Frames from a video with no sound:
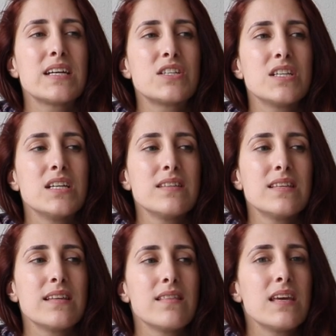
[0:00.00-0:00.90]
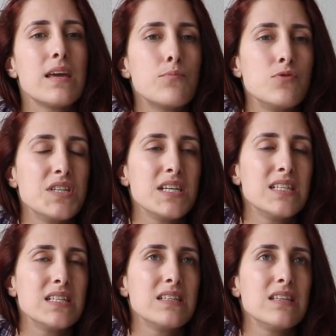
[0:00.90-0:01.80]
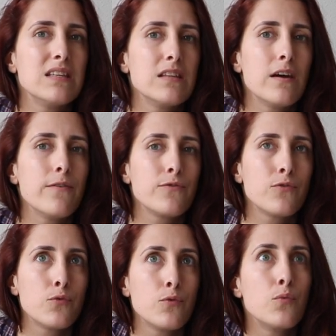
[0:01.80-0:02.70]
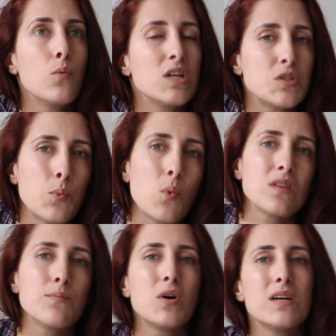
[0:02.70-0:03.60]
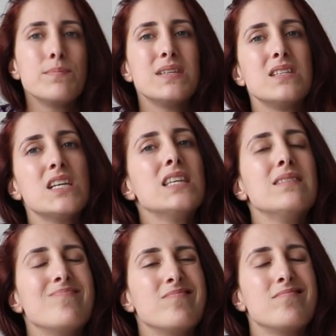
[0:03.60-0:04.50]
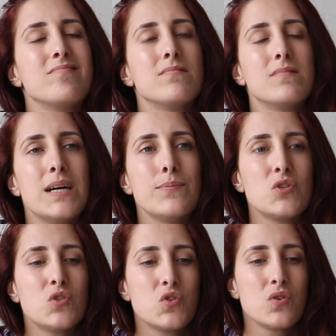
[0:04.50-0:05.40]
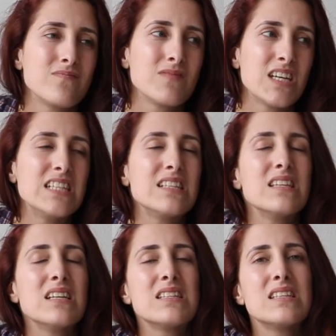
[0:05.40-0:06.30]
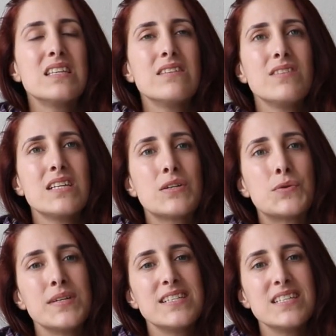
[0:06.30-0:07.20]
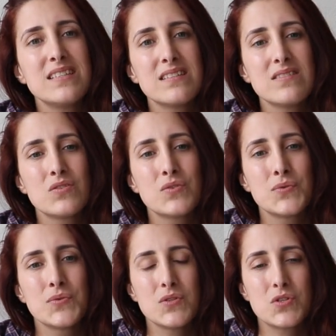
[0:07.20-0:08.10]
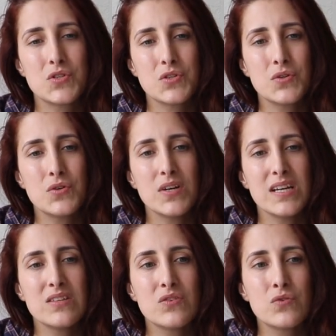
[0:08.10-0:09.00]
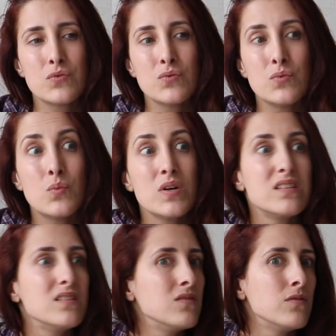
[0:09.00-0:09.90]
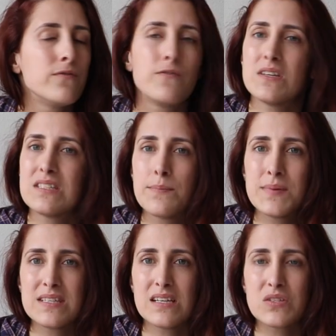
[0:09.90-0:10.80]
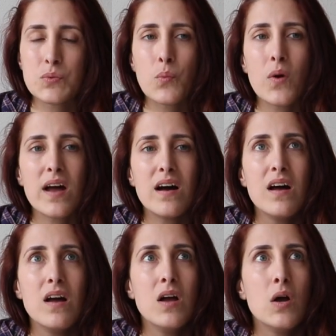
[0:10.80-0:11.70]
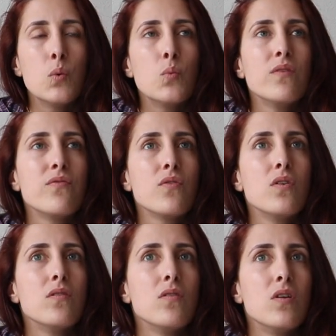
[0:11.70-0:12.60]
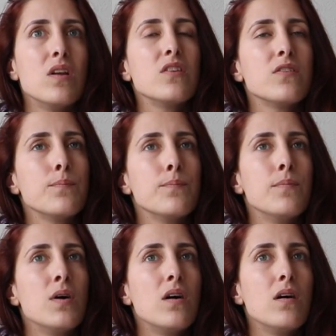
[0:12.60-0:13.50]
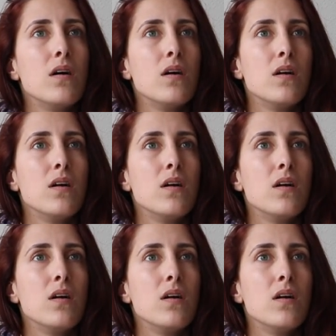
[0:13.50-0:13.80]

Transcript: action? Can they appreciate it enough to watch one more episode? I'm not sure. It's not giving credit to the show and to what the first episodes were with a lot more